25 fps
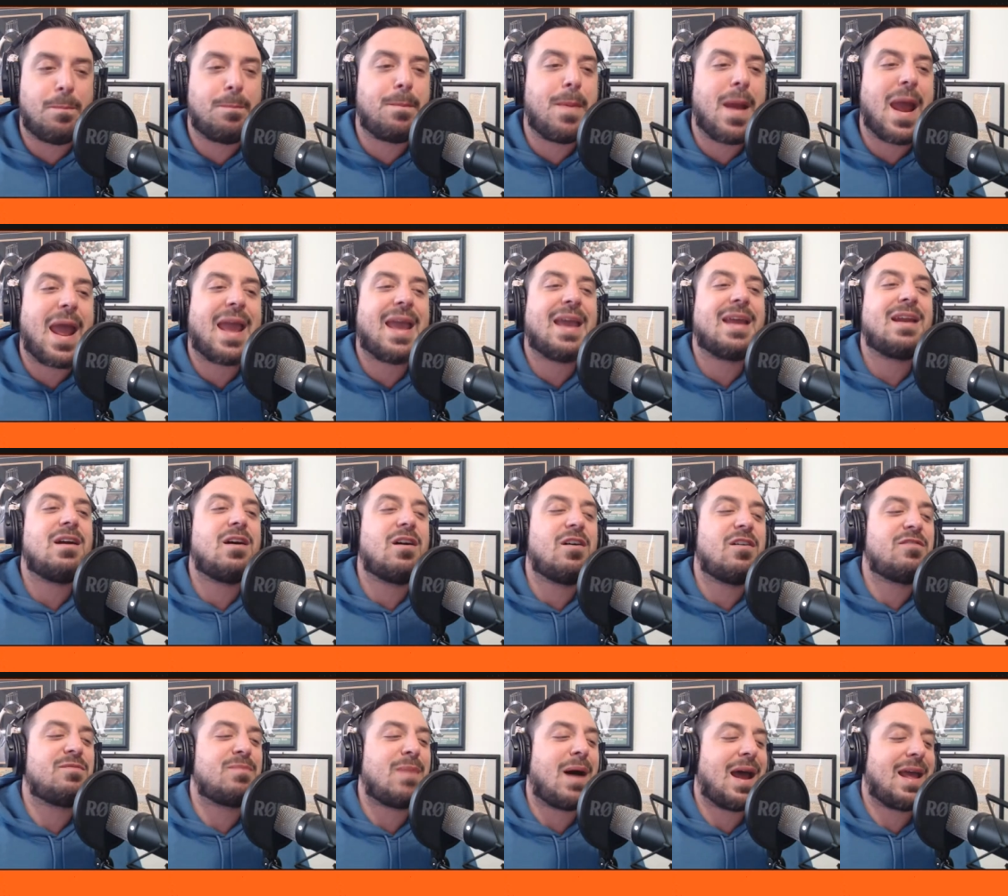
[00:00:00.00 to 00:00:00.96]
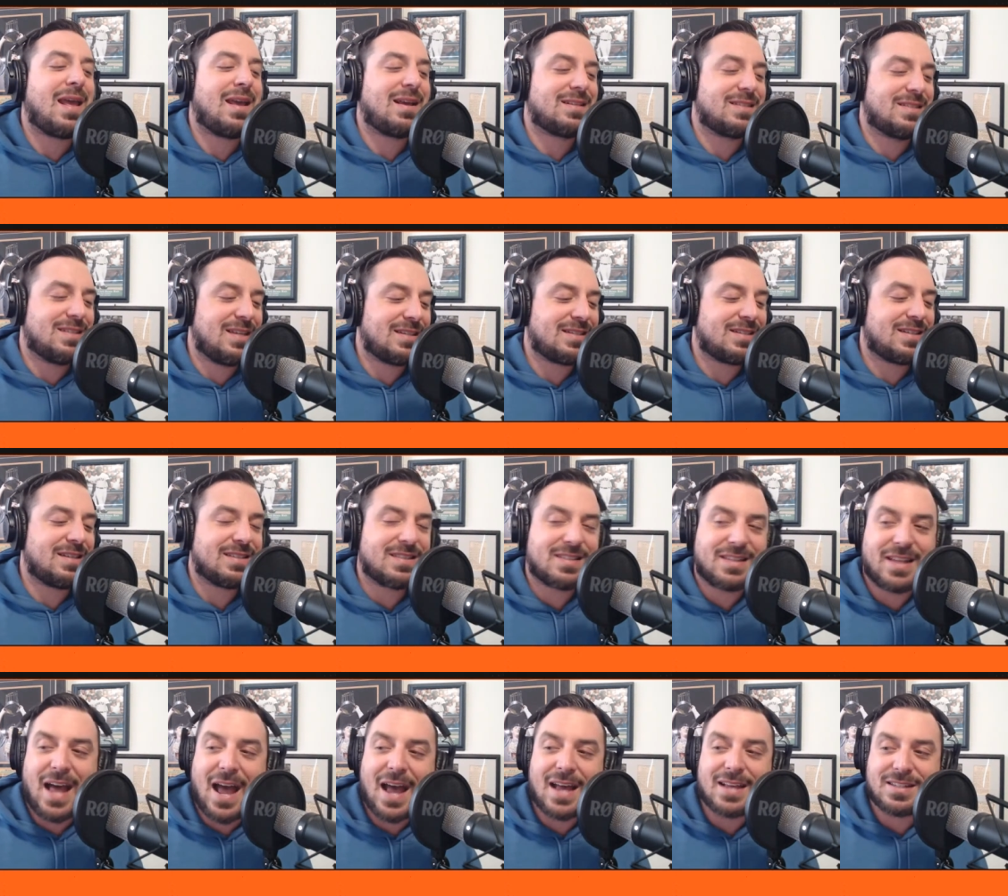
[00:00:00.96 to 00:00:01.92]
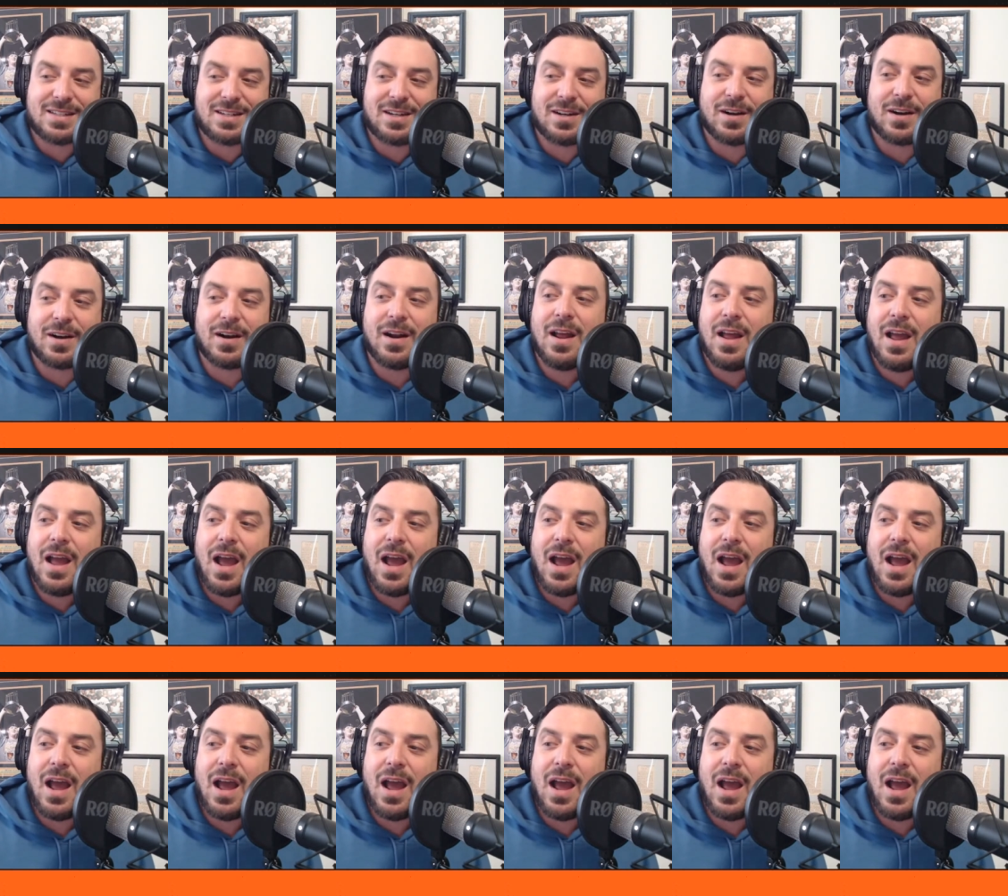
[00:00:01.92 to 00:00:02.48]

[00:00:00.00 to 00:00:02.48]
bane of my existence last year.